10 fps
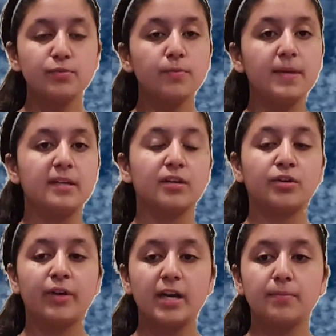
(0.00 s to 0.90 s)
This would
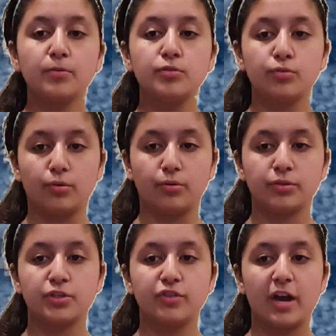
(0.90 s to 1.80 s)
be an incredible
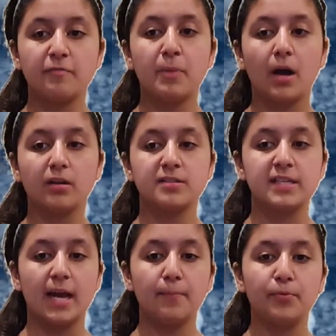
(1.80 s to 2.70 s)
tool to drive
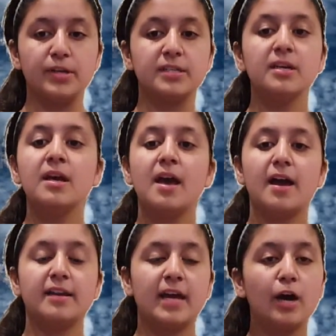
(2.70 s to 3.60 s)
policy upwind
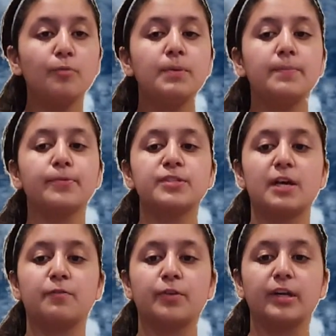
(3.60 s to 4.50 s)
and help
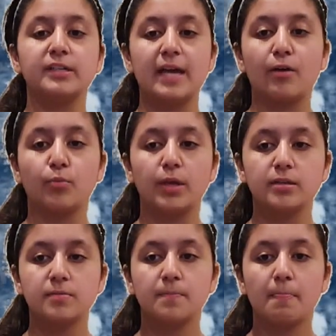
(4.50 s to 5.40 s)
people suffering
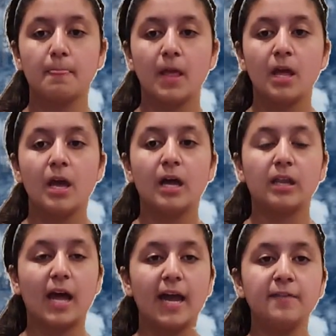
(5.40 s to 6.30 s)
downwind.
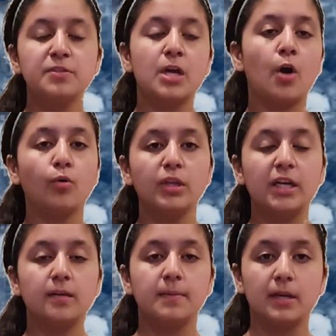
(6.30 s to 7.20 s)
Lives
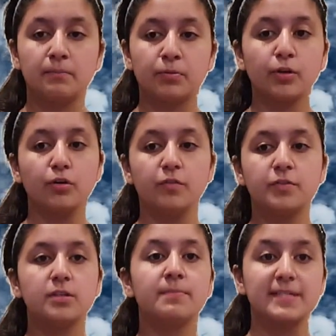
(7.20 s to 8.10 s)
not only could be
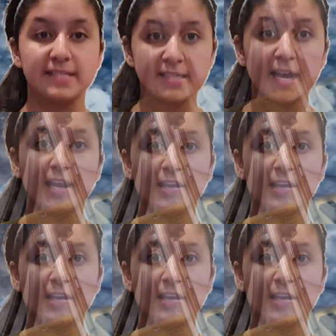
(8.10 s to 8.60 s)
improved, but